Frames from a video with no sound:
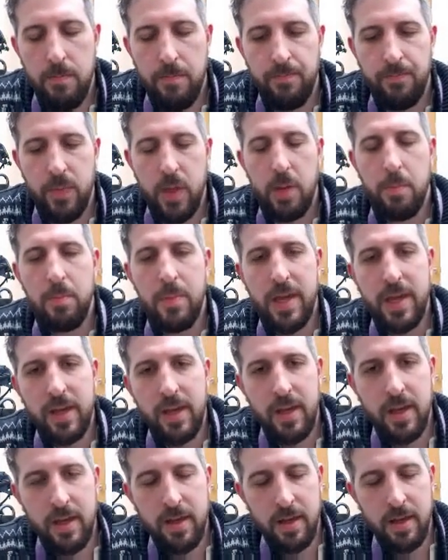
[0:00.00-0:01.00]

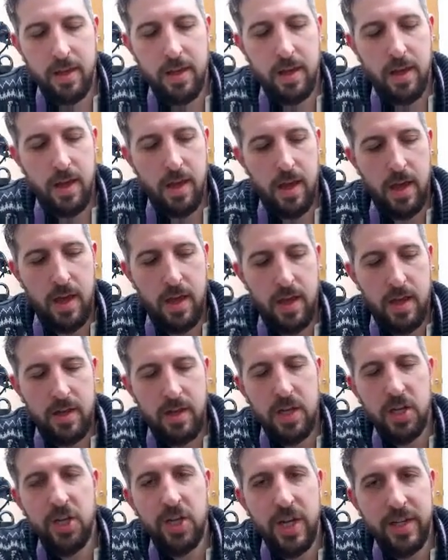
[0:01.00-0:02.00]

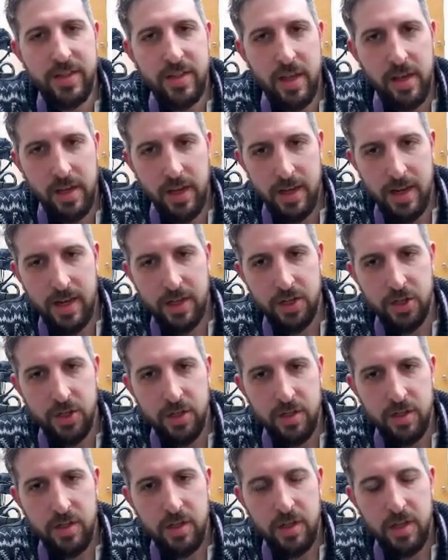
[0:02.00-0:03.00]
initiating a
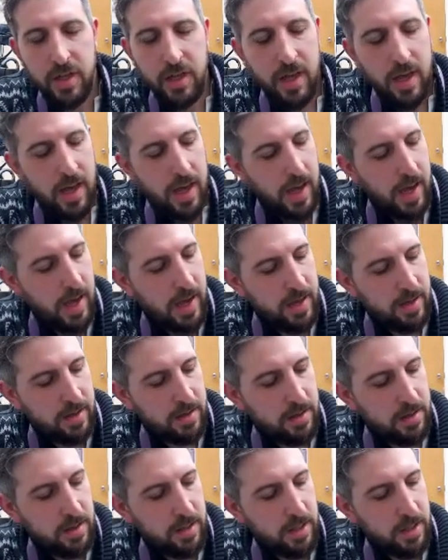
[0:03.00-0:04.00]
connection
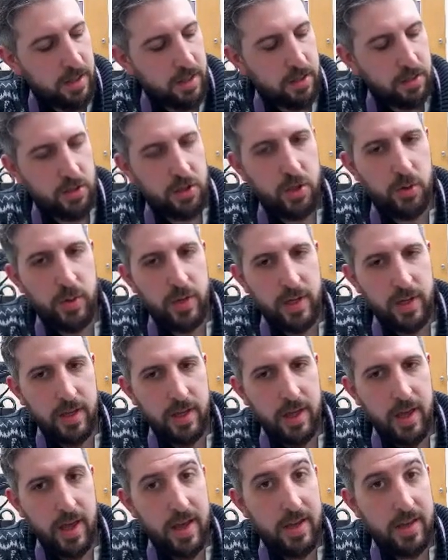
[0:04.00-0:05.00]
and doing
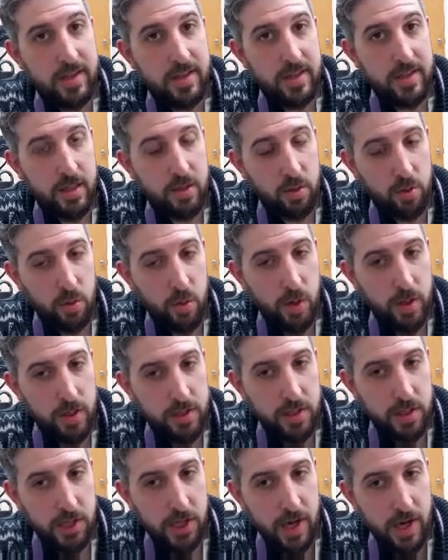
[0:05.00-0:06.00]
a signal
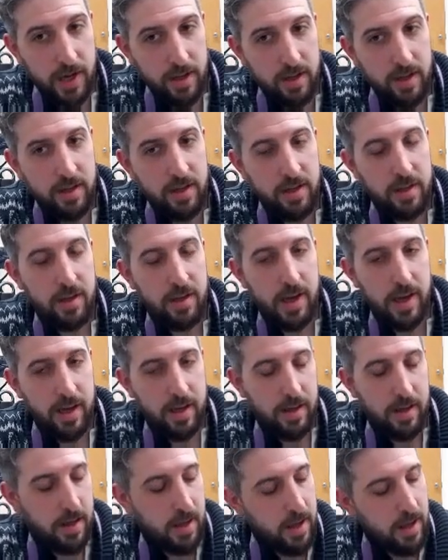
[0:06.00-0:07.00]
quality check.
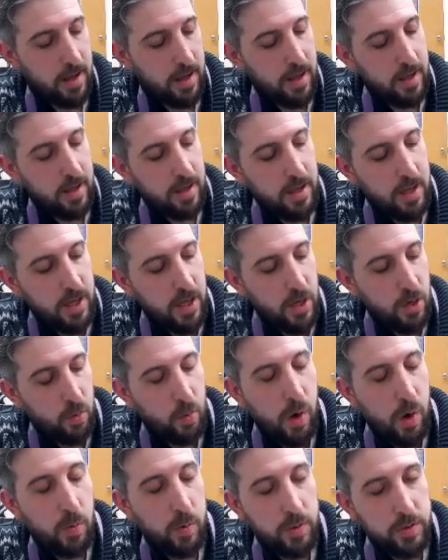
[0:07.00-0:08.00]

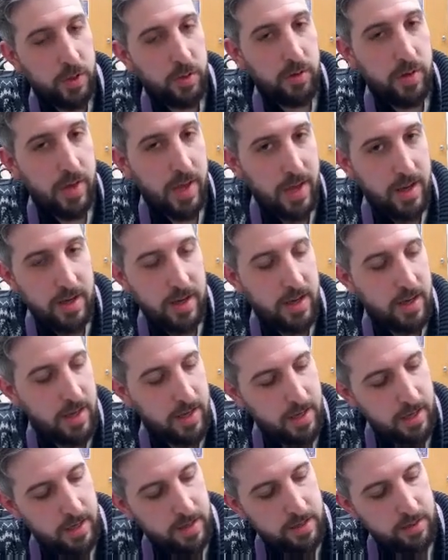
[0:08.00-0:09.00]
What we'll do then
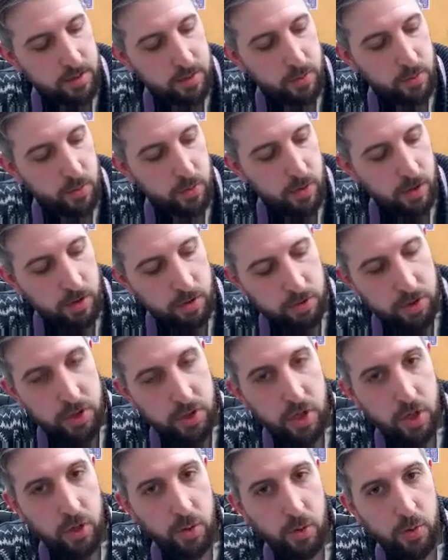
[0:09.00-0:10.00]
is I'll
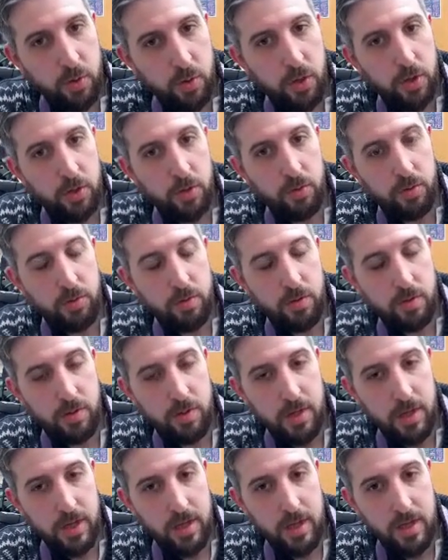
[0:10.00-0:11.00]
show you
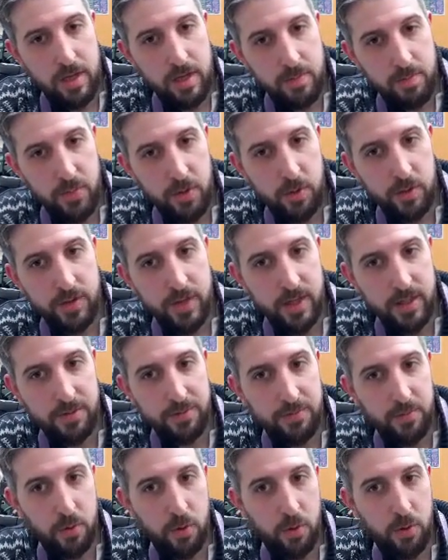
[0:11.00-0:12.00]
the process
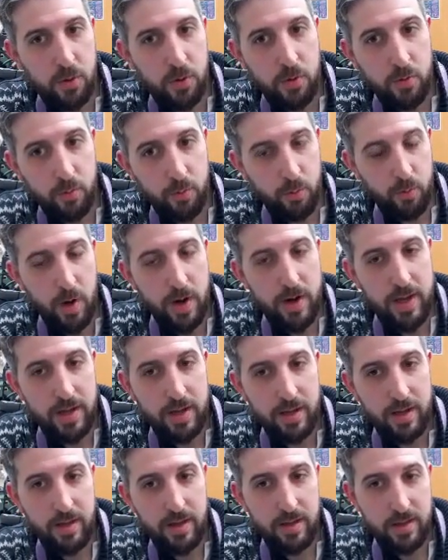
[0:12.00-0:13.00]
for
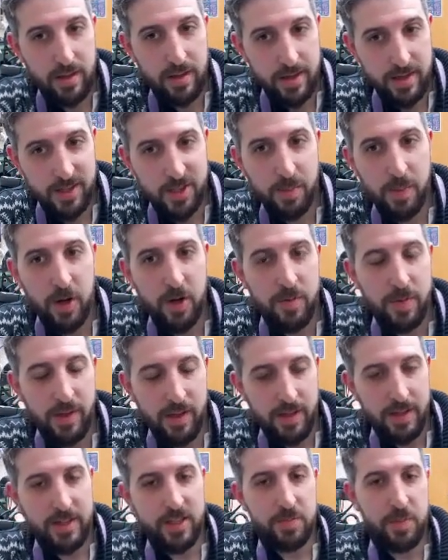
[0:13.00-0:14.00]
running the
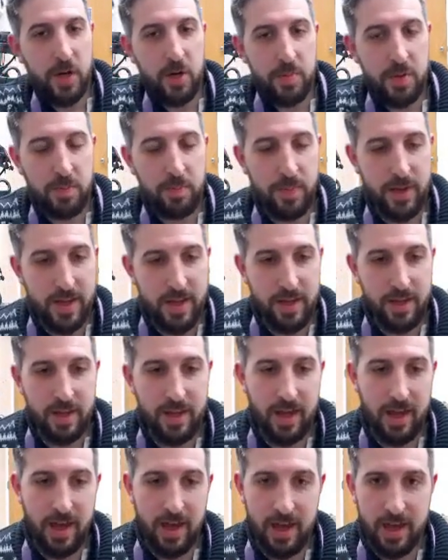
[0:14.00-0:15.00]
experiment being
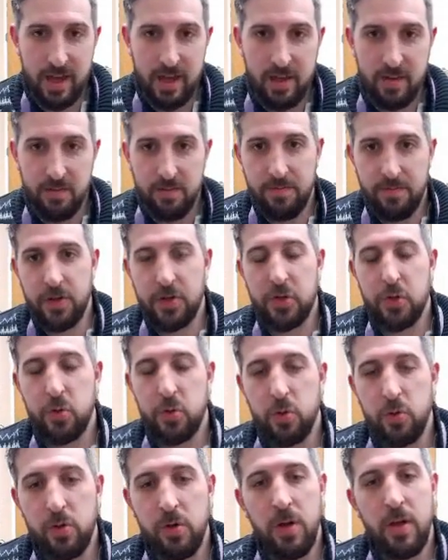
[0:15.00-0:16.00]
a
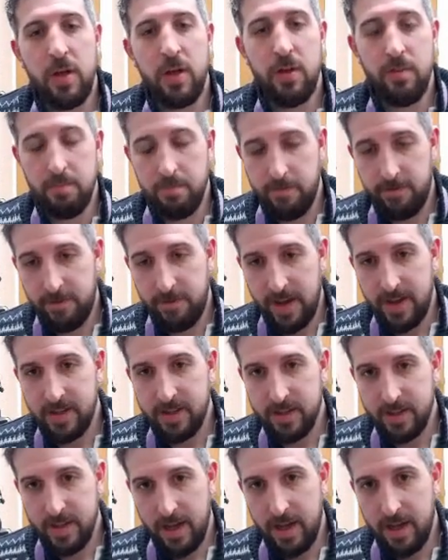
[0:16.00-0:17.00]
visual
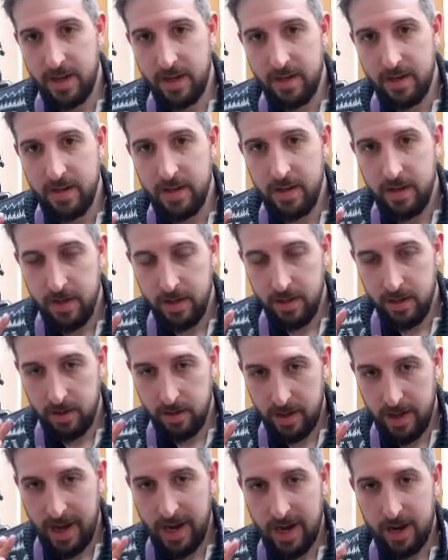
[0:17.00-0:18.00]
face and
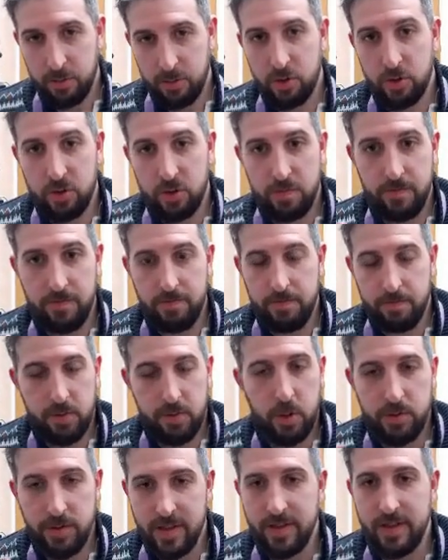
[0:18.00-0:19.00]
house
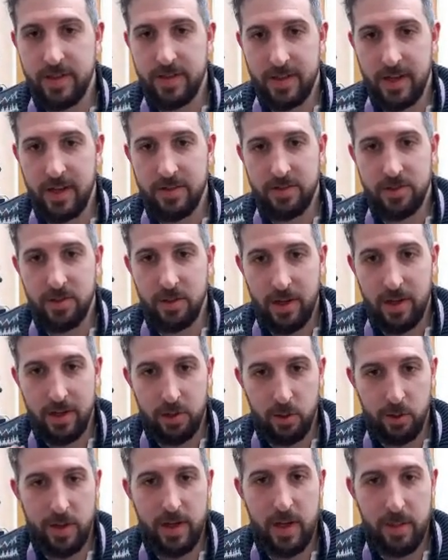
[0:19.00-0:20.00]
processing task, so like
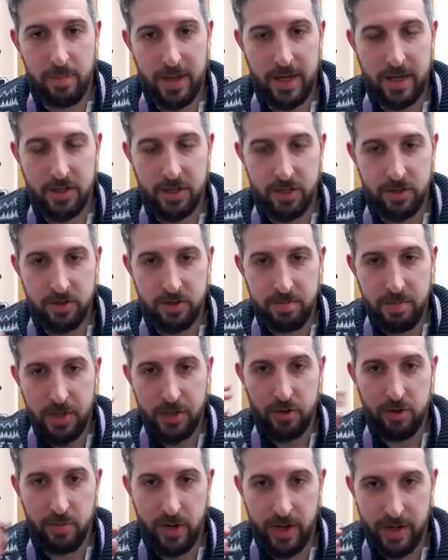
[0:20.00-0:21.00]
looking at pictures,
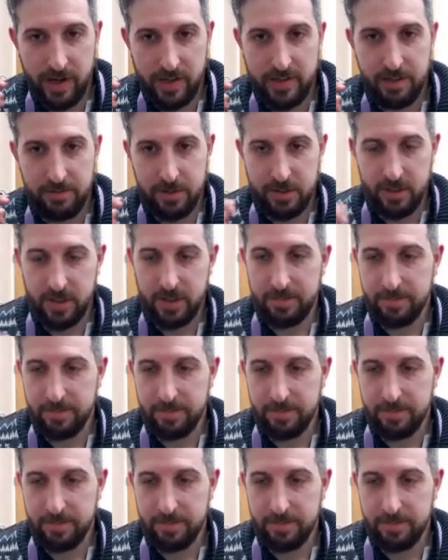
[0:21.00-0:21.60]
measuring brain activity.